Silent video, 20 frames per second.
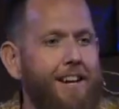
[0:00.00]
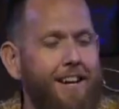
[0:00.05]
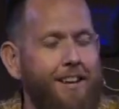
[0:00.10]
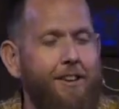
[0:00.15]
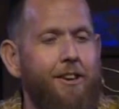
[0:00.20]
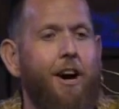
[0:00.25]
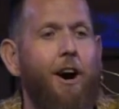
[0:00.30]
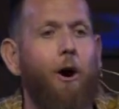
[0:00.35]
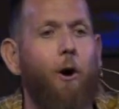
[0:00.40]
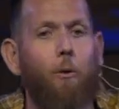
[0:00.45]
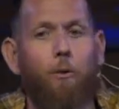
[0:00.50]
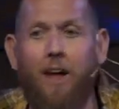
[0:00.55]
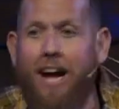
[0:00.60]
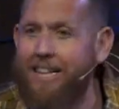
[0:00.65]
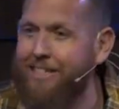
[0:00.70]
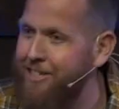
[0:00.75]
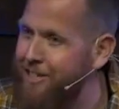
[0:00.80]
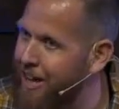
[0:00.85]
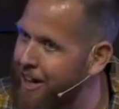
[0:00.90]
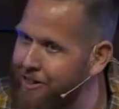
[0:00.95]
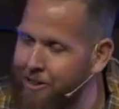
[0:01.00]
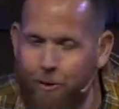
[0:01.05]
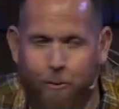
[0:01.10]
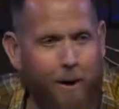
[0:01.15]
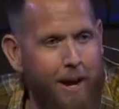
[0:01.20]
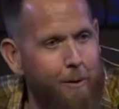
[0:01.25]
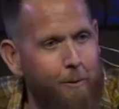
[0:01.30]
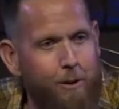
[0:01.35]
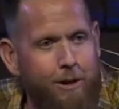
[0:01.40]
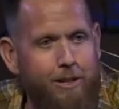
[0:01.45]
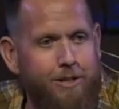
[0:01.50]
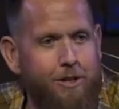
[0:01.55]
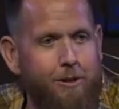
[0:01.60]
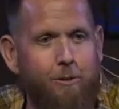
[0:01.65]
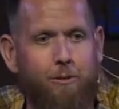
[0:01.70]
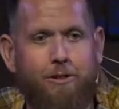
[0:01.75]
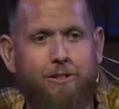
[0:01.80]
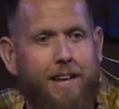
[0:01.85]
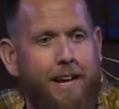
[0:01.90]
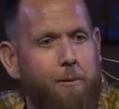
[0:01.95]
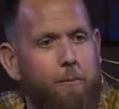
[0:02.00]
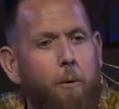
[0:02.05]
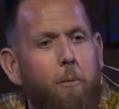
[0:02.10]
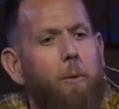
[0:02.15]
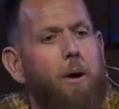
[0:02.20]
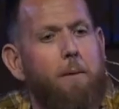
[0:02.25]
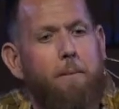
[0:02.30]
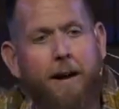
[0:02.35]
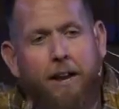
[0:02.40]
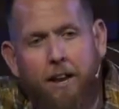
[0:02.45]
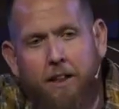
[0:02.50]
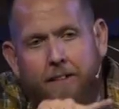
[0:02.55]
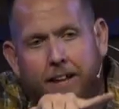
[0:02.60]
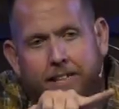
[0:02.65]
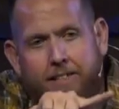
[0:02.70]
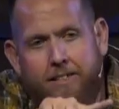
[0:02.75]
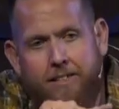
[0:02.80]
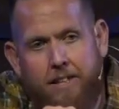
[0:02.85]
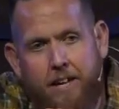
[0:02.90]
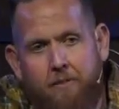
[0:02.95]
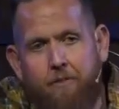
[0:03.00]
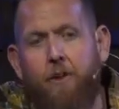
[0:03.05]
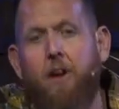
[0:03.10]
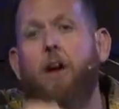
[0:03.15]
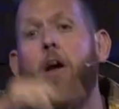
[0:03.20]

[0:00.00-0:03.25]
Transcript: No, that's not the way it works. The Lord's like, but what about all that stuff